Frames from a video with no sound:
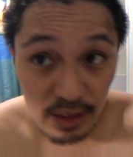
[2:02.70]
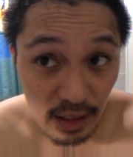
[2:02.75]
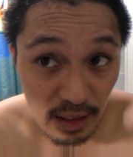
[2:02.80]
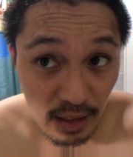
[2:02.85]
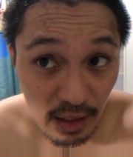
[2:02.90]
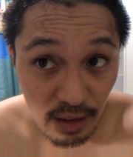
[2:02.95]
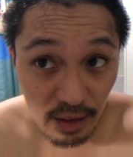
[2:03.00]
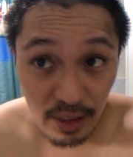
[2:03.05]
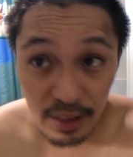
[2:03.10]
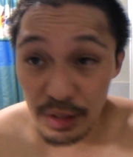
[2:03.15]

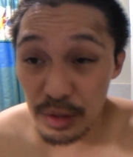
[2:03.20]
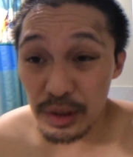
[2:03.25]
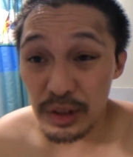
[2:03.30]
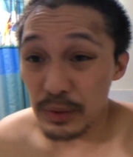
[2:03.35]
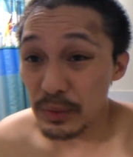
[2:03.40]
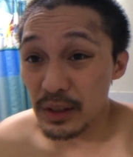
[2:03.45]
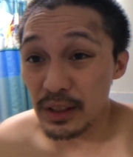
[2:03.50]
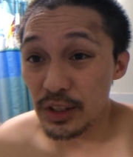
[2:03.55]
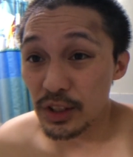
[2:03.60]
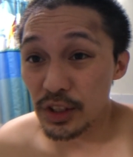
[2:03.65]
that all I do is
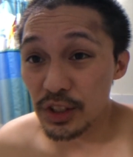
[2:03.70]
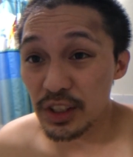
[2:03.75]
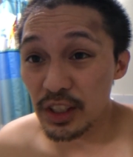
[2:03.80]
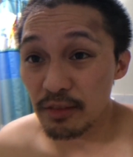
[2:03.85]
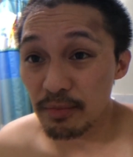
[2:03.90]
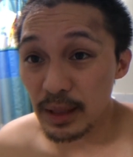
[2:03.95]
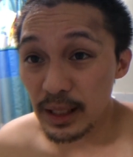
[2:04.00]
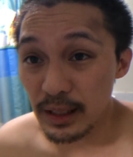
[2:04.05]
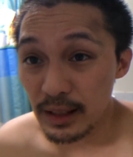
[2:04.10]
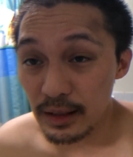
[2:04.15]
really just
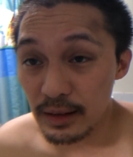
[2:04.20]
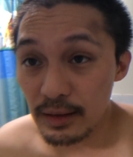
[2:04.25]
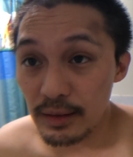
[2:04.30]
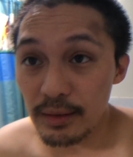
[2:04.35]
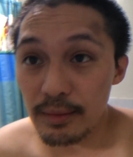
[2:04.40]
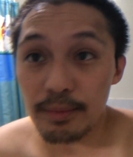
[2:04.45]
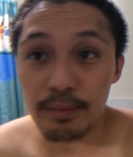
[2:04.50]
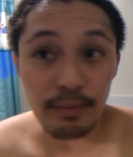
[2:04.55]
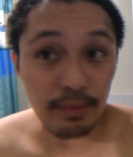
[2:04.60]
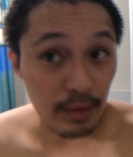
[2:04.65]
shave my head.
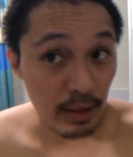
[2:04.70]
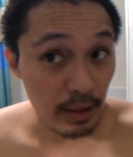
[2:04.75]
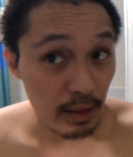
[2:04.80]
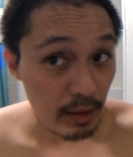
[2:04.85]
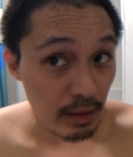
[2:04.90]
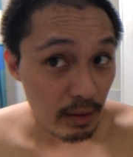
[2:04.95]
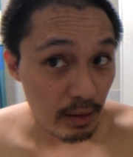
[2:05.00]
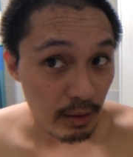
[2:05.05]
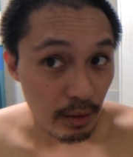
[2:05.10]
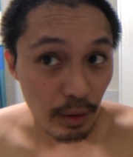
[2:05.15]

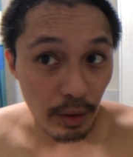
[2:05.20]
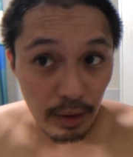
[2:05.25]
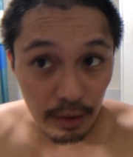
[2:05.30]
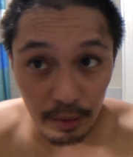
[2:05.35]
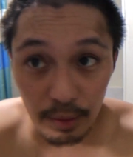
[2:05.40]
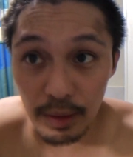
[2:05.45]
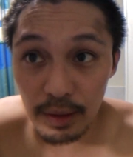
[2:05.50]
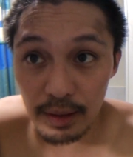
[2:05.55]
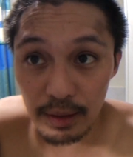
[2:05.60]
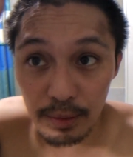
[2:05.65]
Oh,
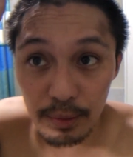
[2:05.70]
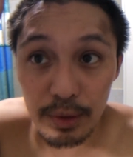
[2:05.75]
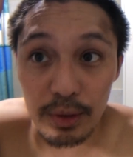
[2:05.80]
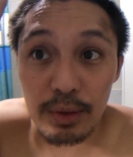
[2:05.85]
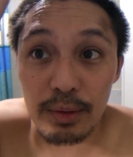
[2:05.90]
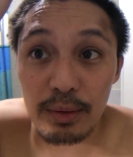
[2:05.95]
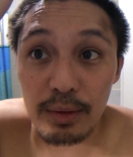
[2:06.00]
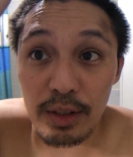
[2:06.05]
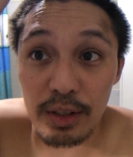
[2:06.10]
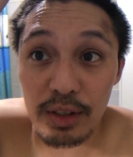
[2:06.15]
at
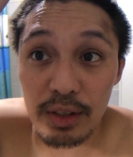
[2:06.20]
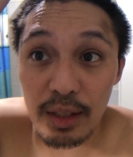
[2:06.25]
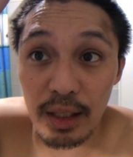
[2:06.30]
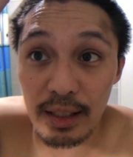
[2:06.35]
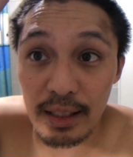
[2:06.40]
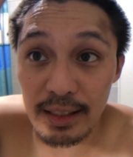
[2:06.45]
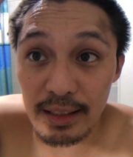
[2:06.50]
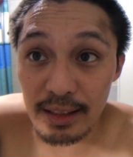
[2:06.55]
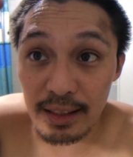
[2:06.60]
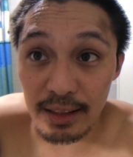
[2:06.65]
least this
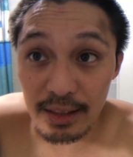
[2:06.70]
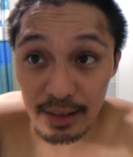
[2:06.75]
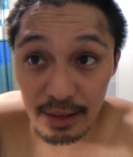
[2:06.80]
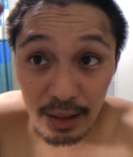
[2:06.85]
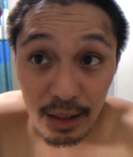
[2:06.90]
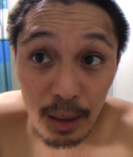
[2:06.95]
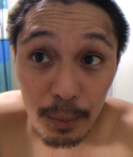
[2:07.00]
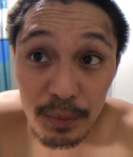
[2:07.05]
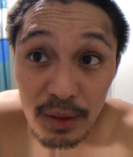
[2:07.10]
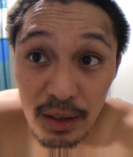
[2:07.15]

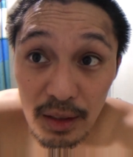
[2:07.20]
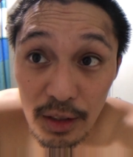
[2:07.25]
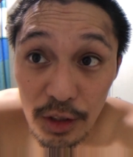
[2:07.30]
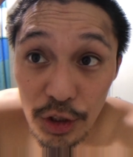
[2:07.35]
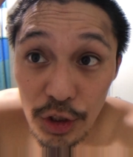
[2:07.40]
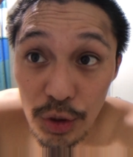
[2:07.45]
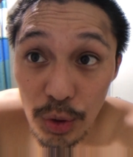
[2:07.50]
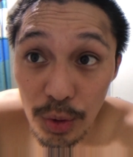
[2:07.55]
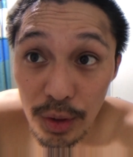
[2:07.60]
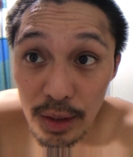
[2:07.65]
up to this
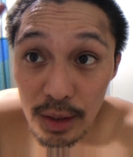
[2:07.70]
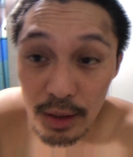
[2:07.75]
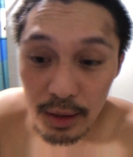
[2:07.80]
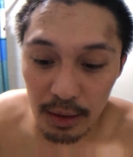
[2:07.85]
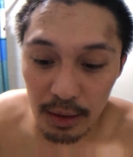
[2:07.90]
short.